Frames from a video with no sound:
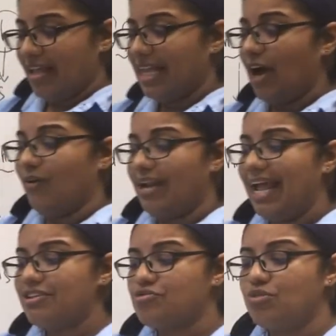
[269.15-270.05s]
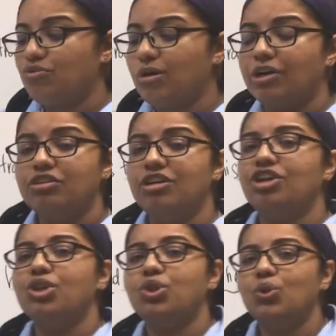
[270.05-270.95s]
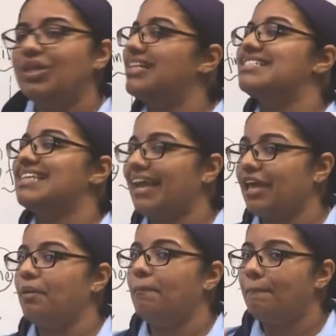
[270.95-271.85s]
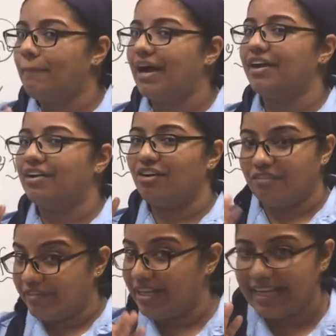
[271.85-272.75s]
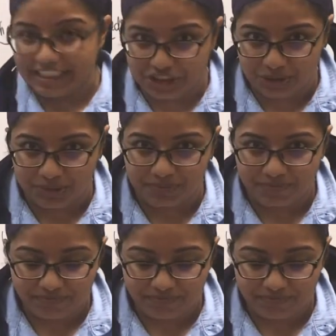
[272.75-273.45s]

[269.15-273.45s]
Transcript: Now, let's move on to the second part of the lecture.